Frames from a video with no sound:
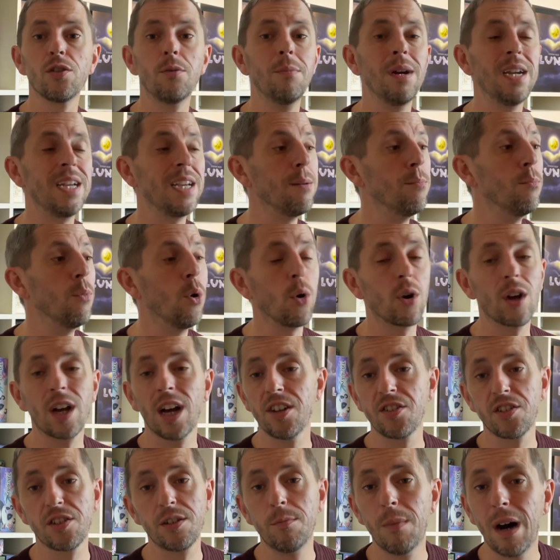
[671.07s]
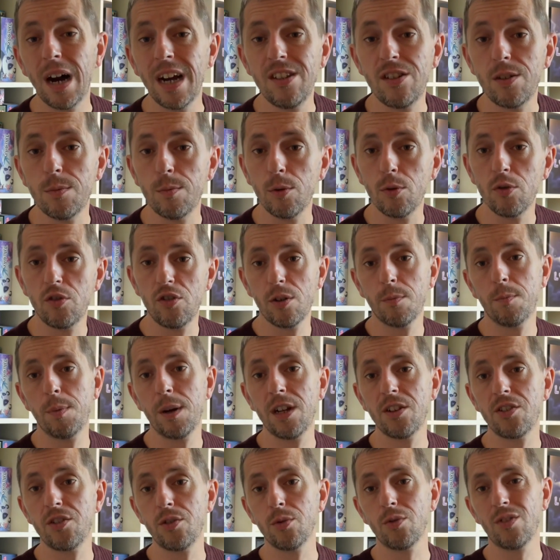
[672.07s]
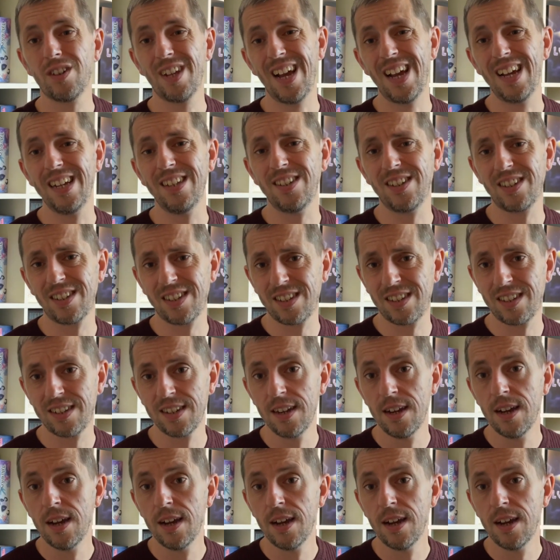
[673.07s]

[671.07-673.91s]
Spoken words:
make it more customizable to your personal tastes,